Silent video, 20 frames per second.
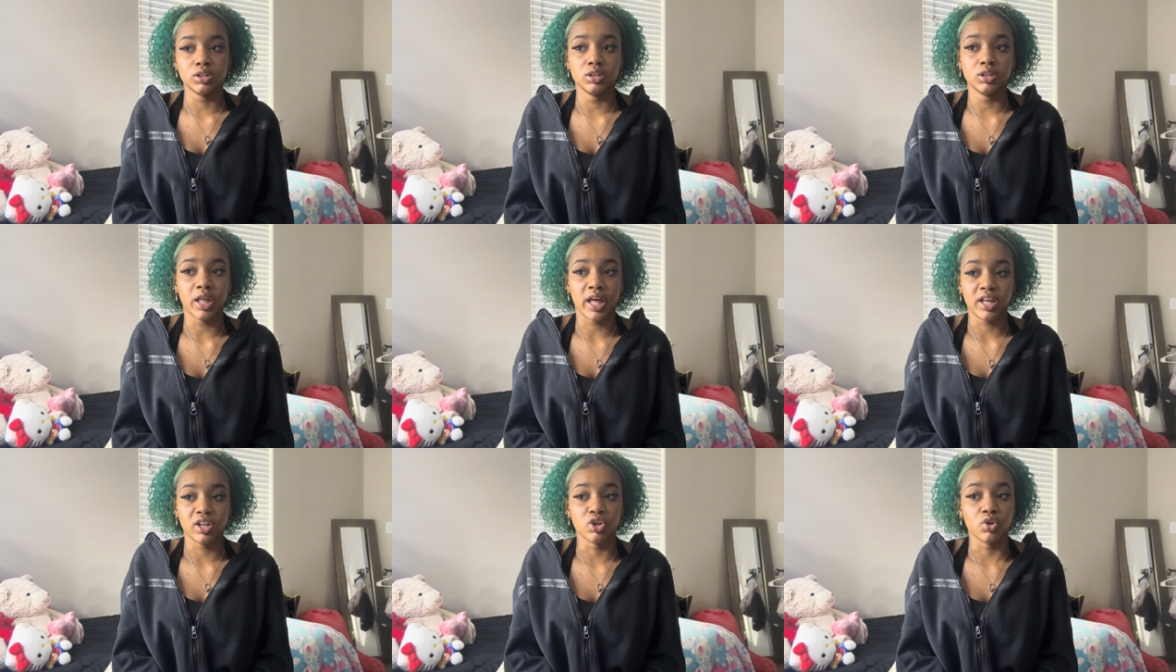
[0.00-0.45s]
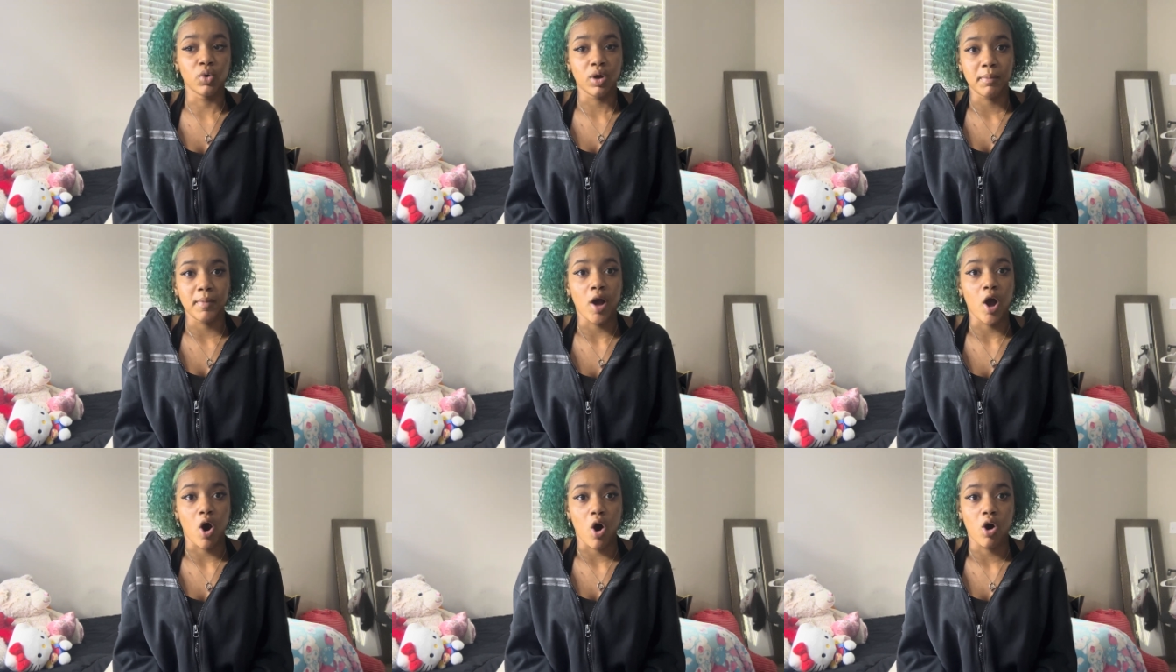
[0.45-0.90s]
Like
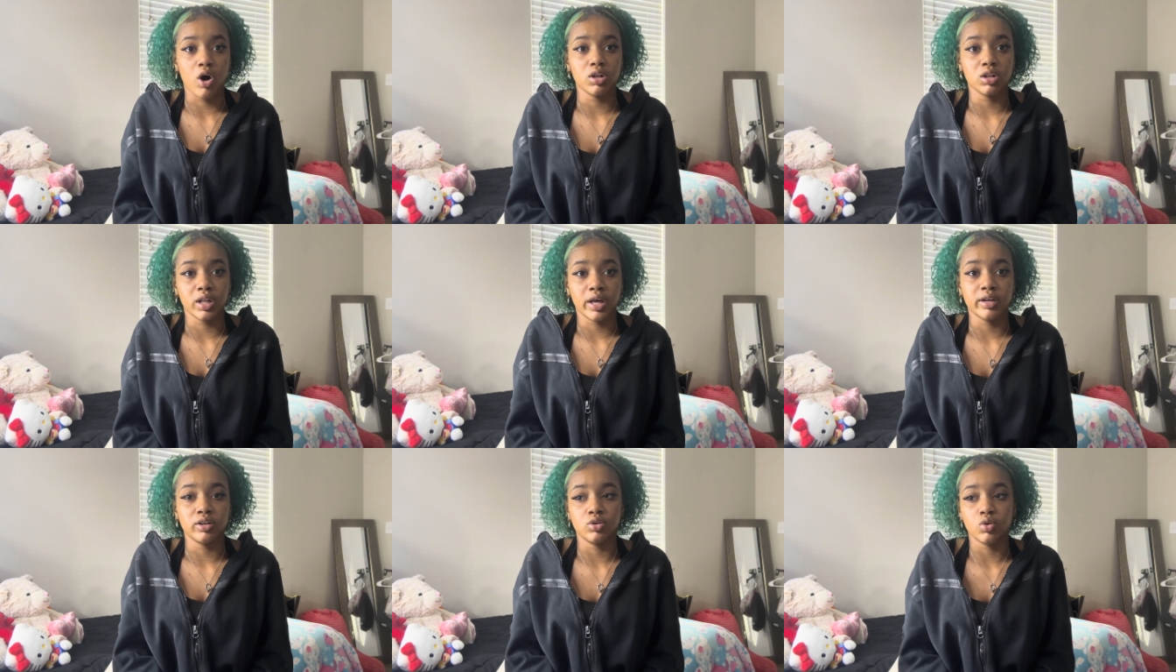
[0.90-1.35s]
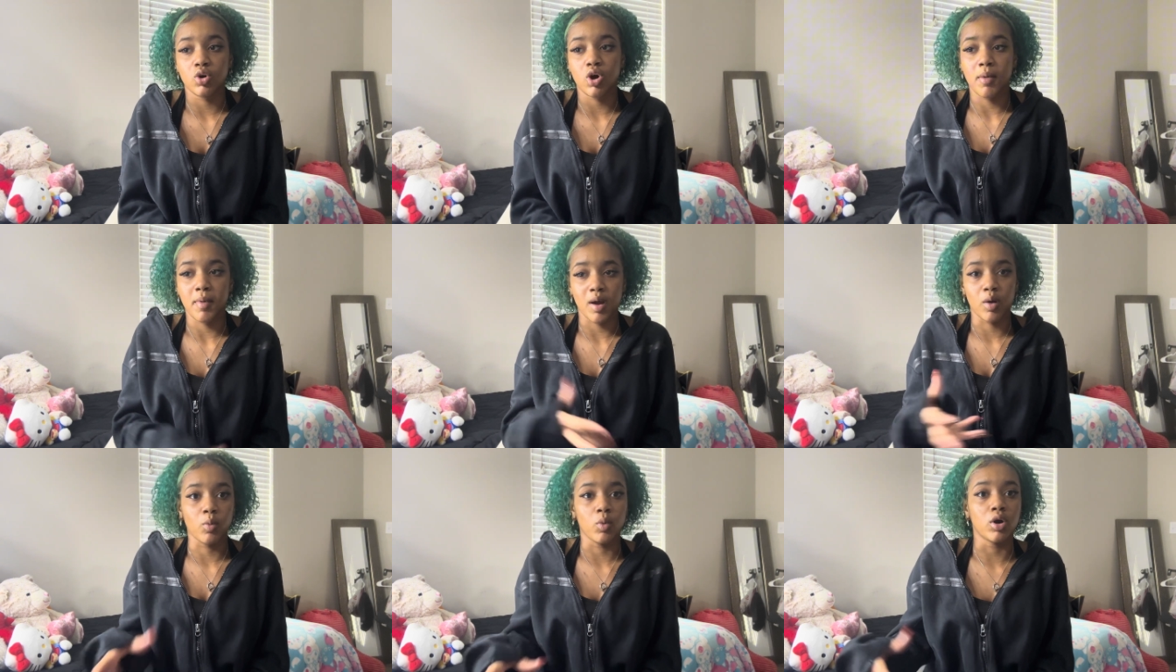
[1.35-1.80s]
doing all
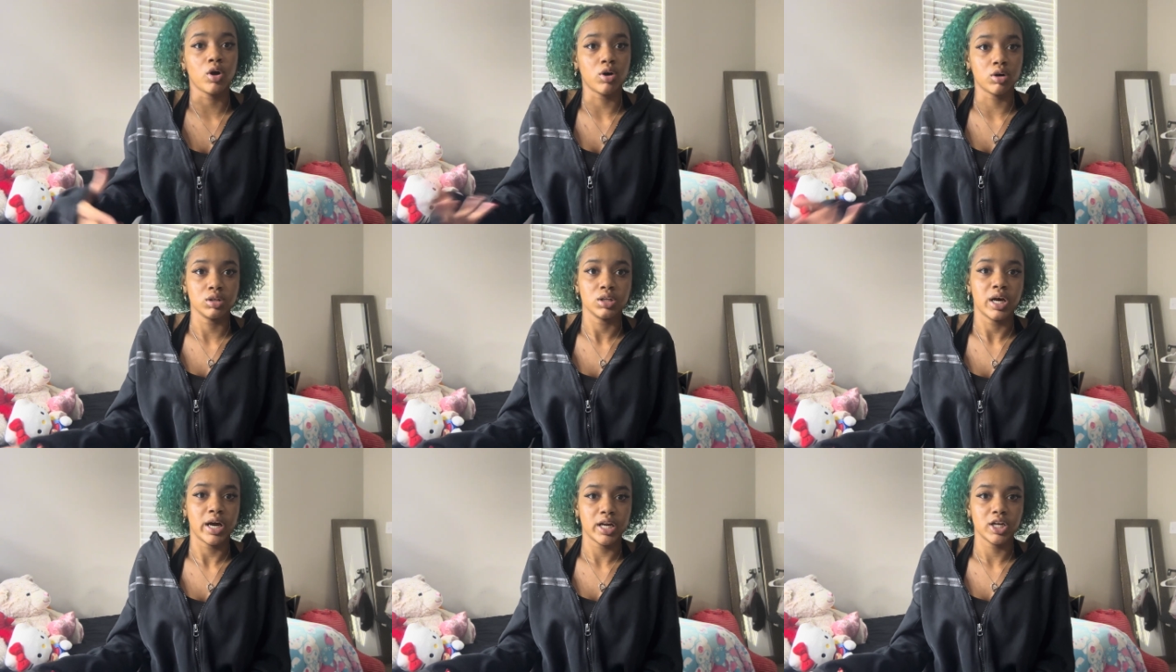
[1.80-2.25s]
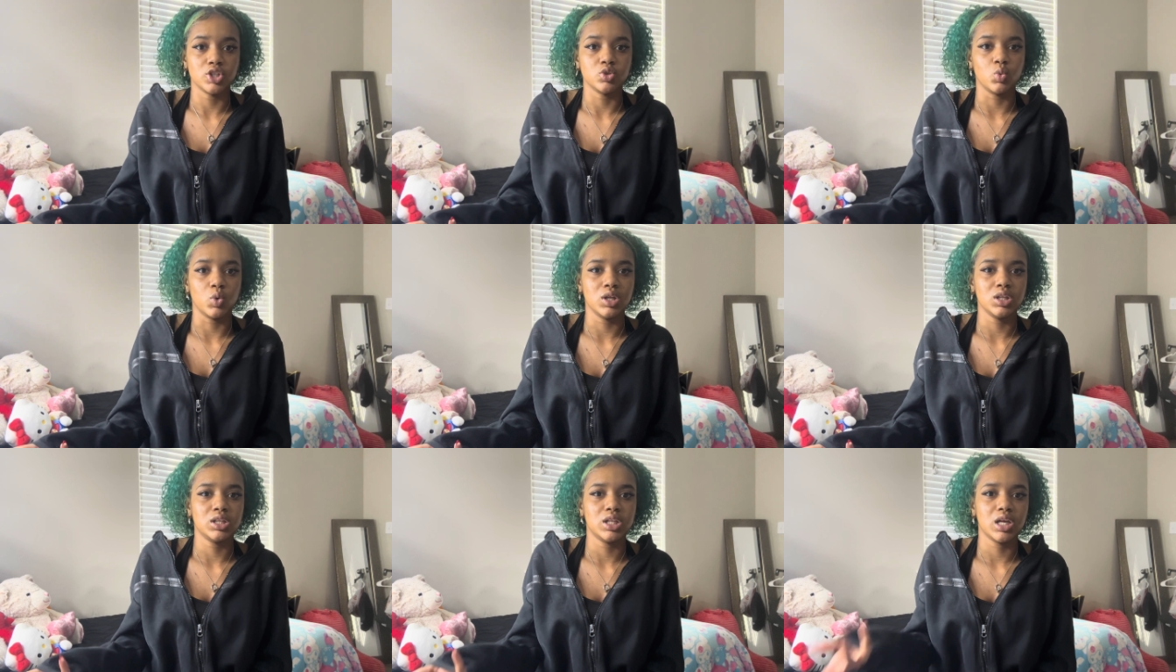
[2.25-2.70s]
my work online is
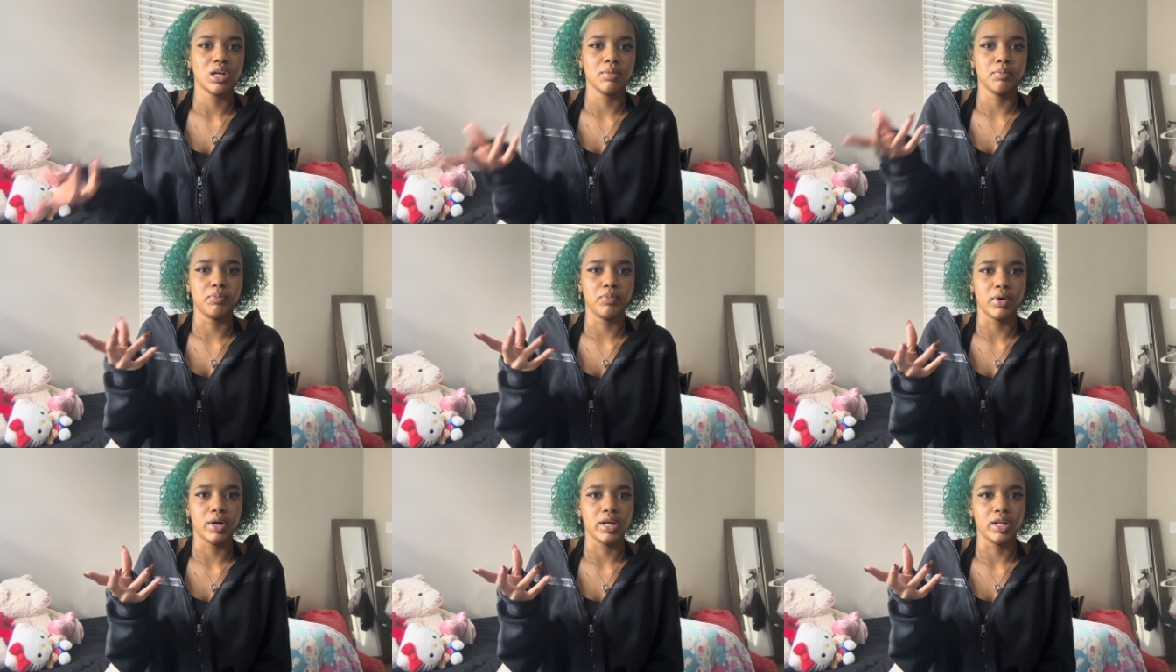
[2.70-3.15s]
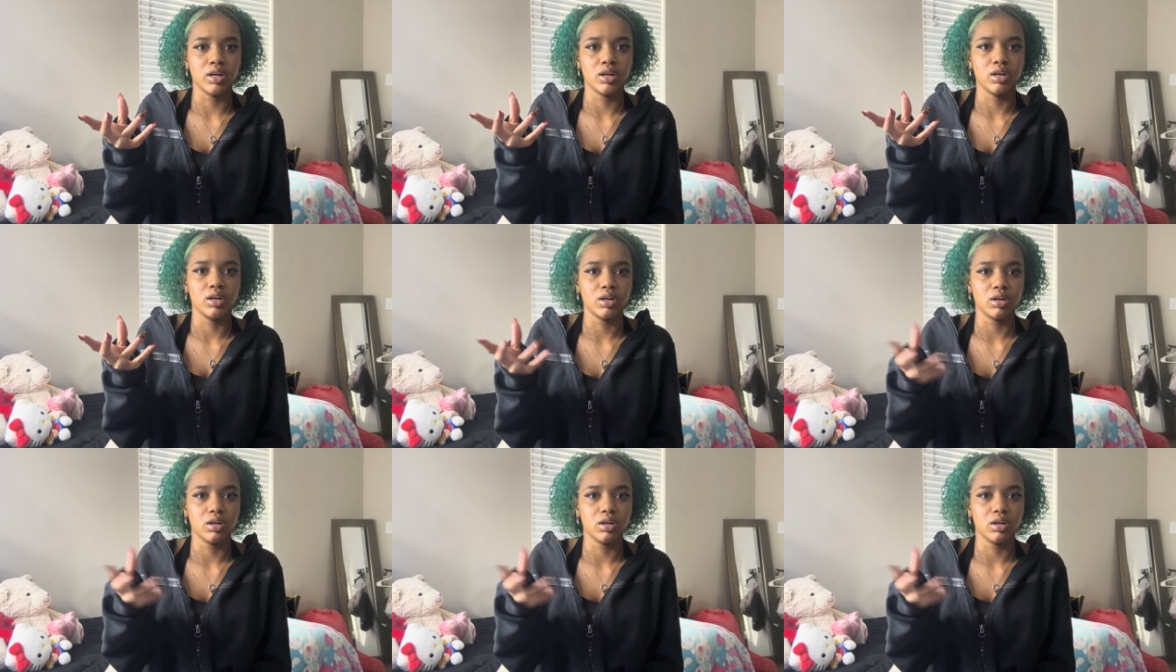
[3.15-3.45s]
one thing, but